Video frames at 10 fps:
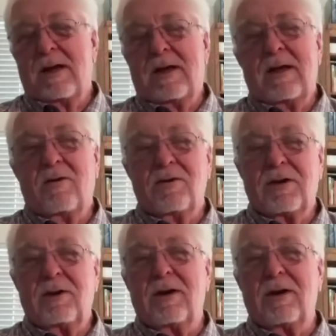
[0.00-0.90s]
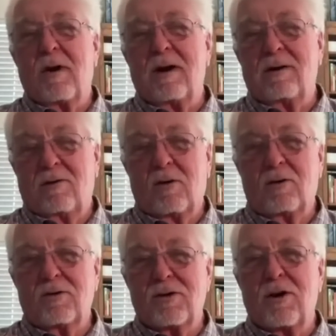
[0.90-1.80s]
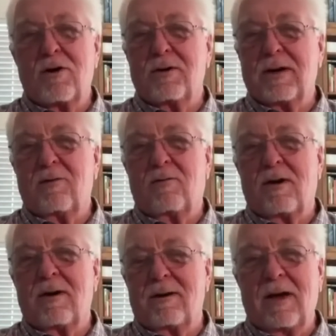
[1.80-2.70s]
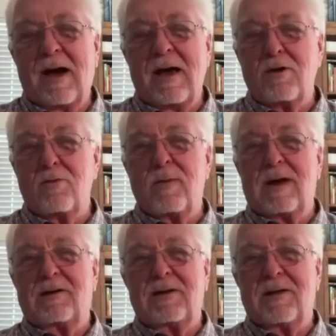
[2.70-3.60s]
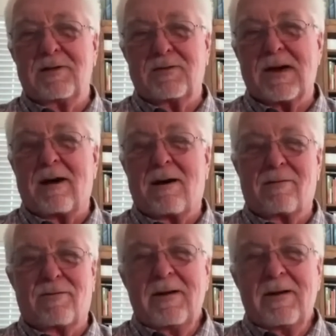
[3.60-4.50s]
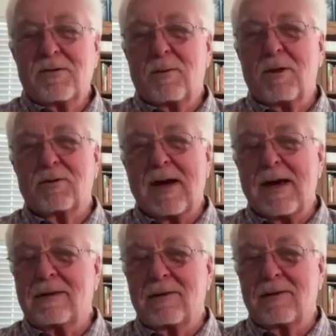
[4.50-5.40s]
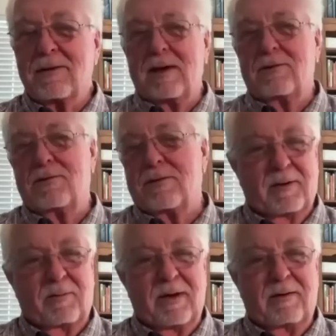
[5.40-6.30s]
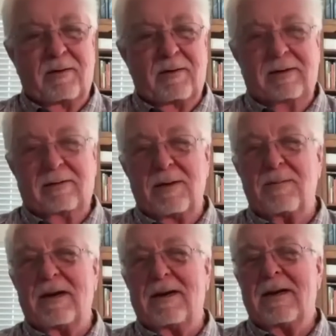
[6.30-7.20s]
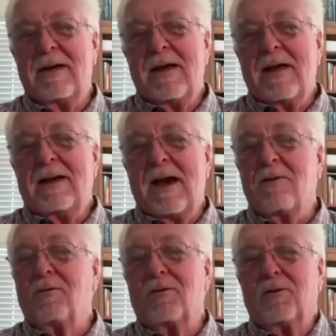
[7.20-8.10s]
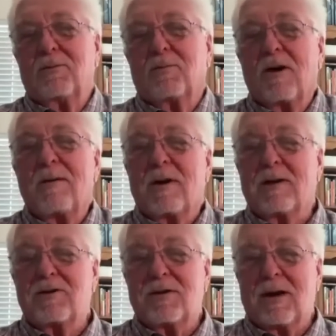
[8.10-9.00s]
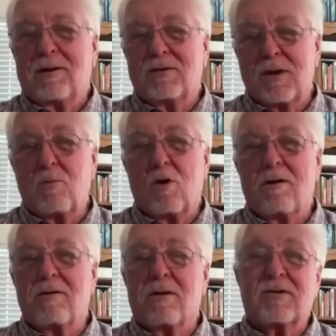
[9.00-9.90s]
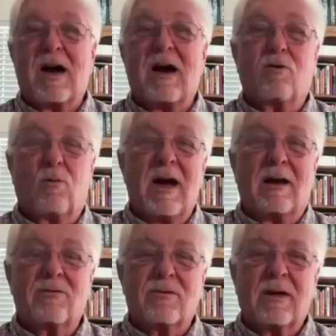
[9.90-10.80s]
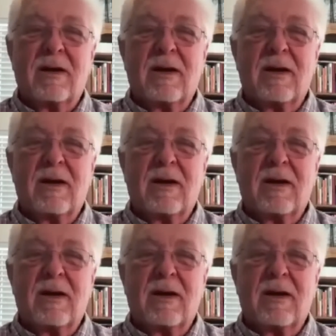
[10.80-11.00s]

You know, she didn't want cold snow, didn't want high humidity in the south, some of those kinds of things that we limited down to pretty much somewhere in the southwest.